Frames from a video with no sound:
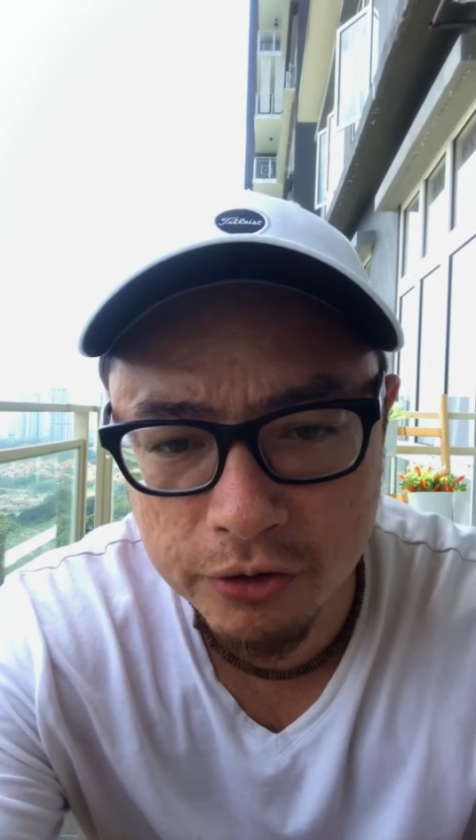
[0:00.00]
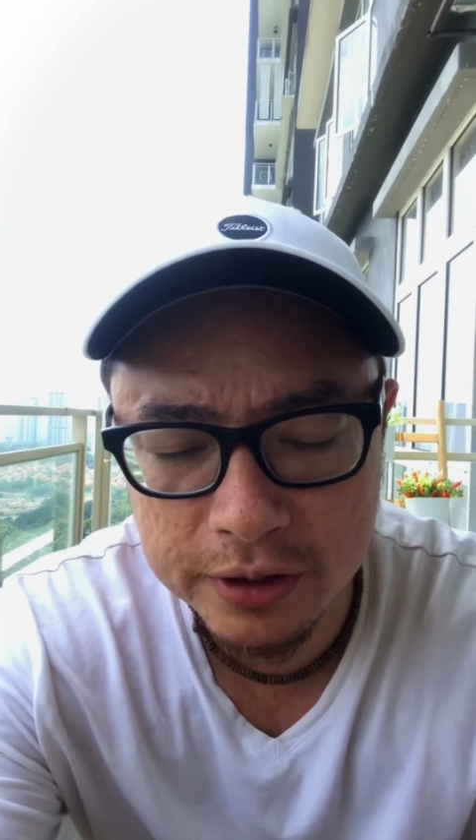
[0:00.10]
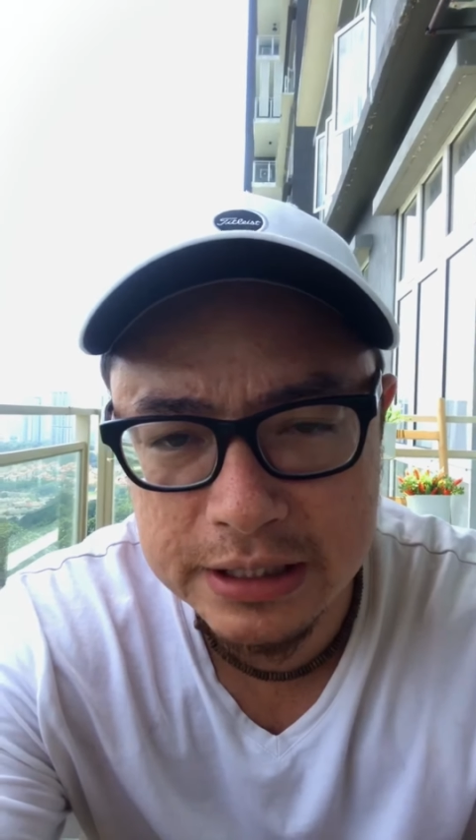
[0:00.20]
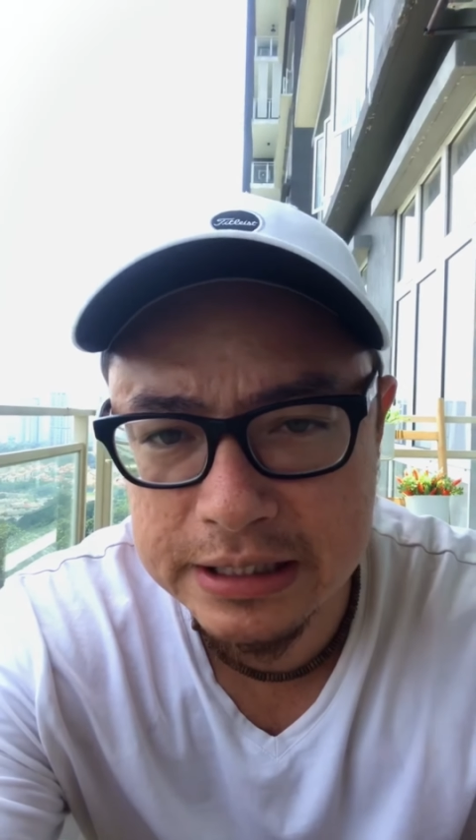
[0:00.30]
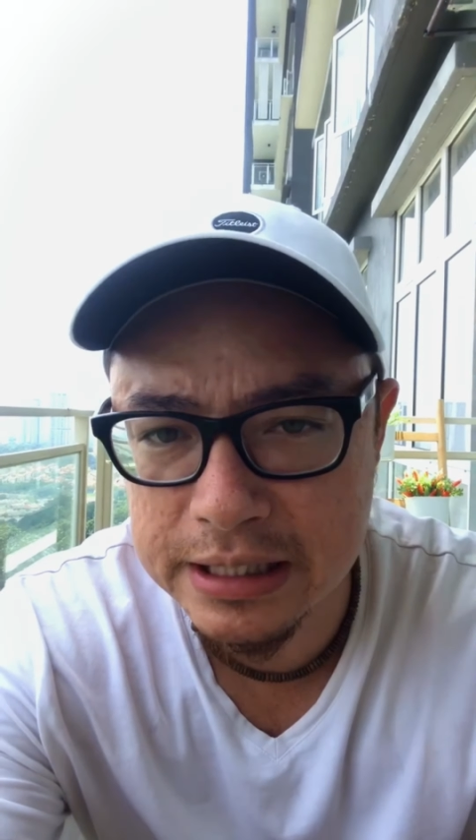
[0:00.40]

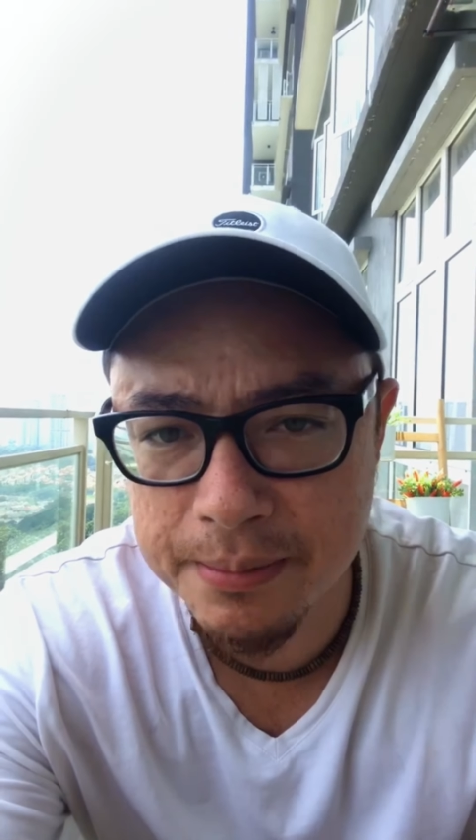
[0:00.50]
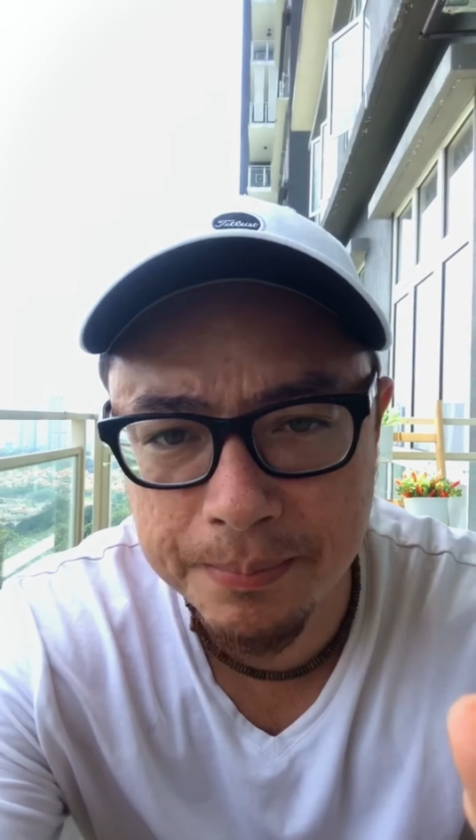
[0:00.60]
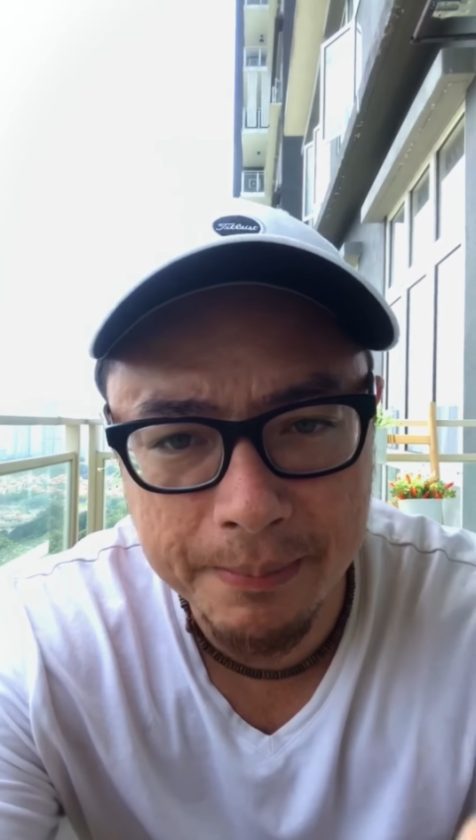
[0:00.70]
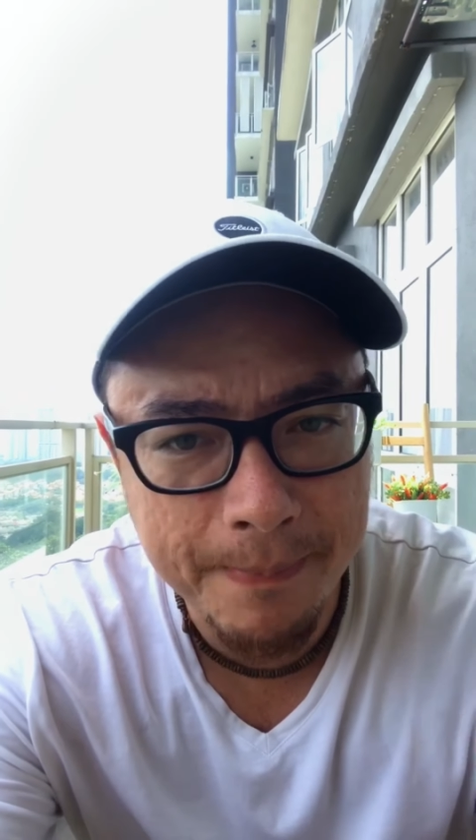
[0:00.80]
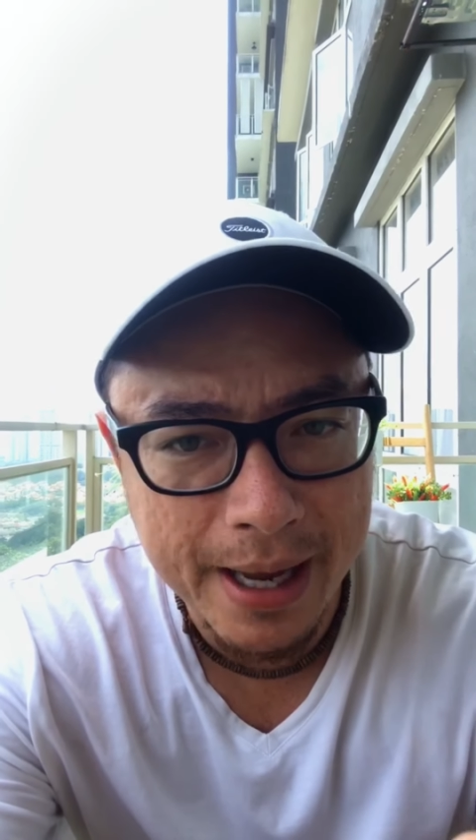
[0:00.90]
cook this in a
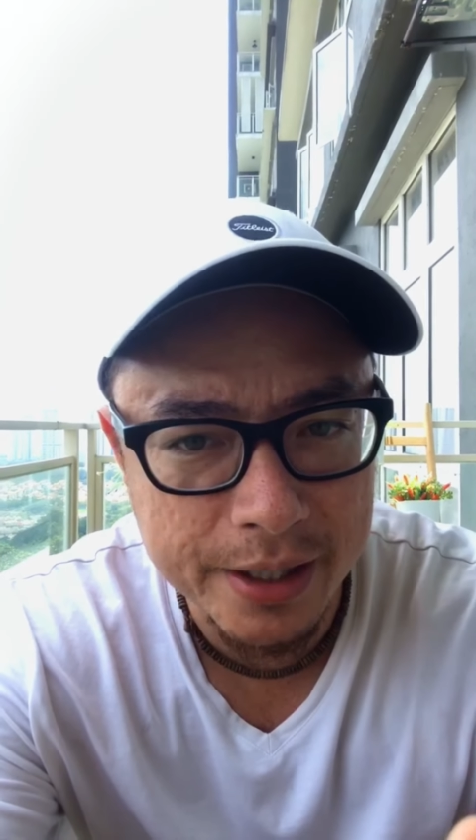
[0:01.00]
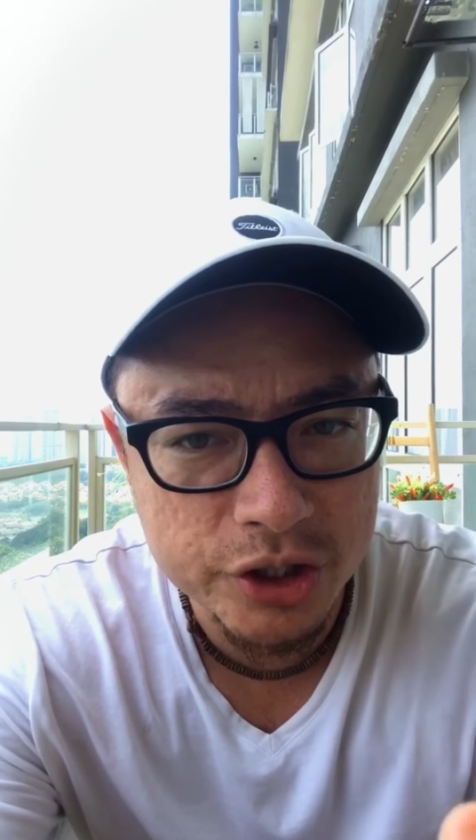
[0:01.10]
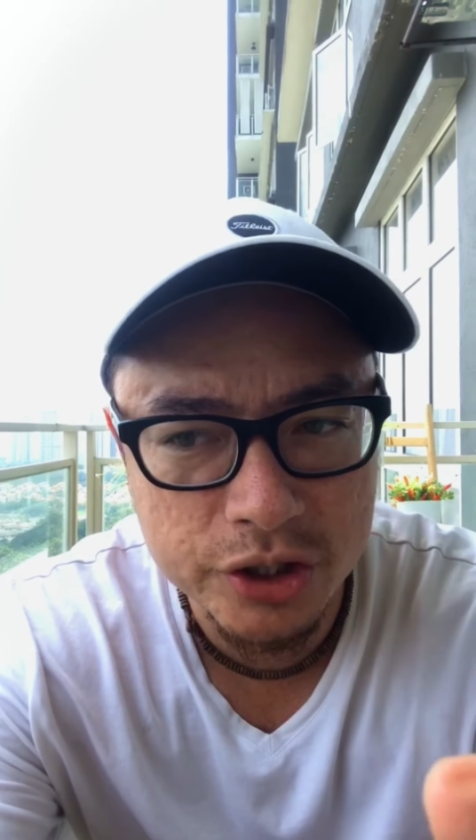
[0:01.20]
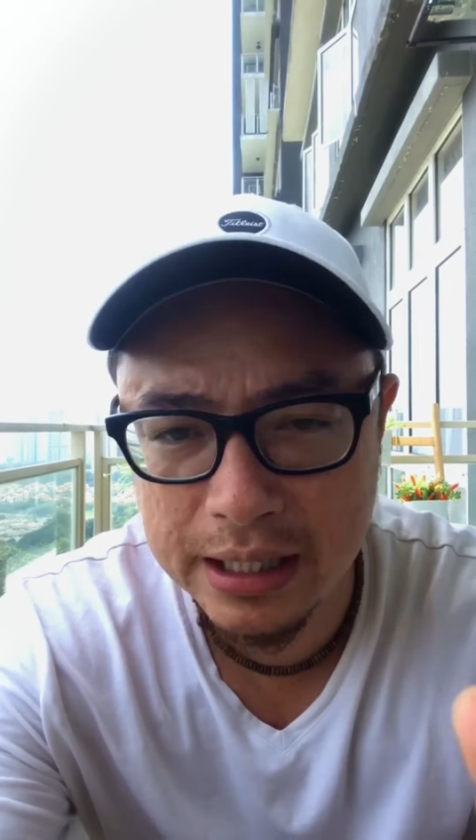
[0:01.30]
big batch,